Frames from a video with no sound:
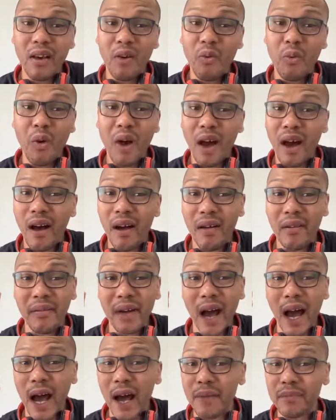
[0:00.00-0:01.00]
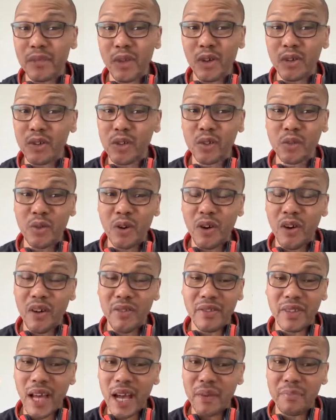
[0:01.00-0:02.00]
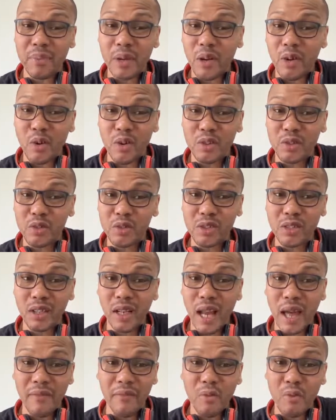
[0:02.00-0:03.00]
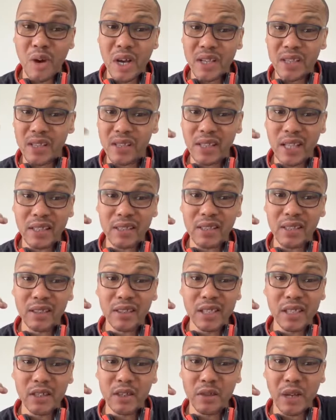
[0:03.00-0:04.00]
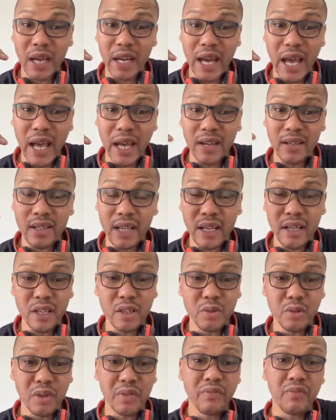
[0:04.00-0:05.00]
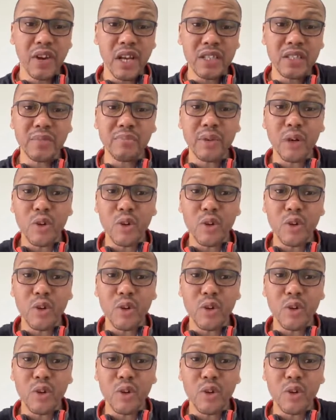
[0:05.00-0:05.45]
Well, I'm not sure on that, because you still have wages that still needs to get added into inflation,